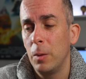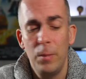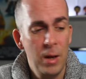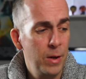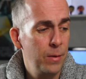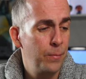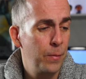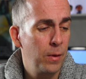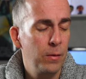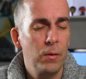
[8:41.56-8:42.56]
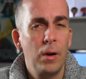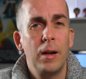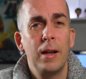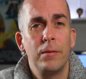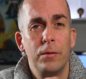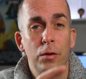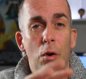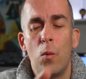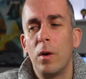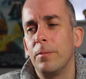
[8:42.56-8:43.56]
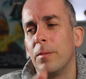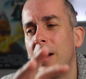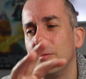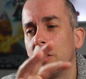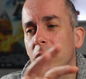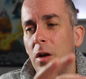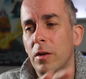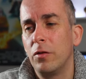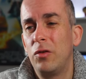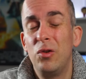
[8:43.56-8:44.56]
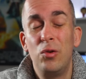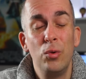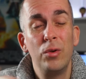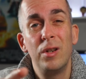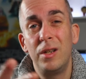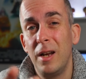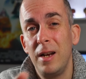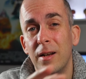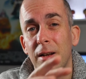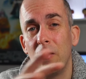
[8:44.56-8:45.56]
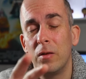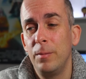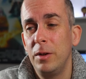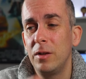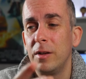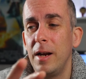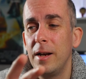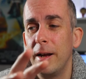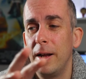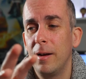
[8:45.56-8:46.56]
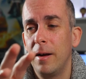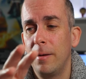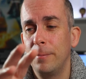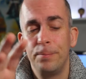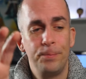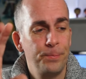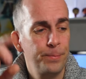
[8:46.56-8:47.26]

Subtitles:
maybe, you know what, I'm just gonna do the data and all the mission data, and